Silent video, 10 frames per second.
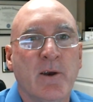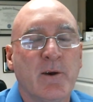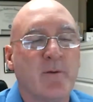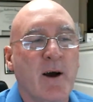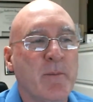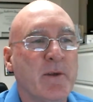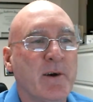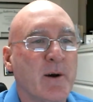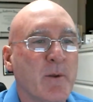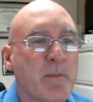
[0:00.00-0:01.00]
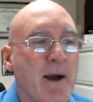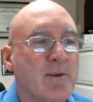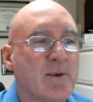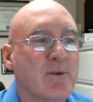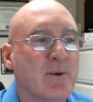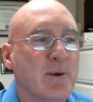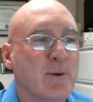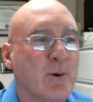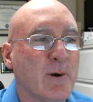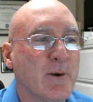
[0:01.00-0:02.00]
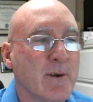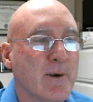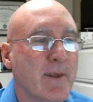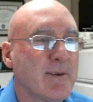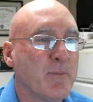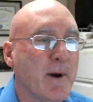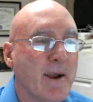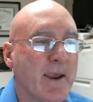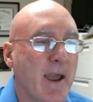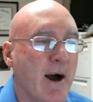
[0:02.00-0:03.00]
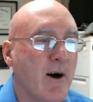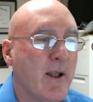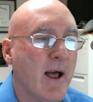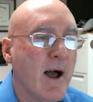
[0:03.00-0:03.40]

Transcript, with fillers: You can find me there. I'm the Magic City Lawyer there. That's my account.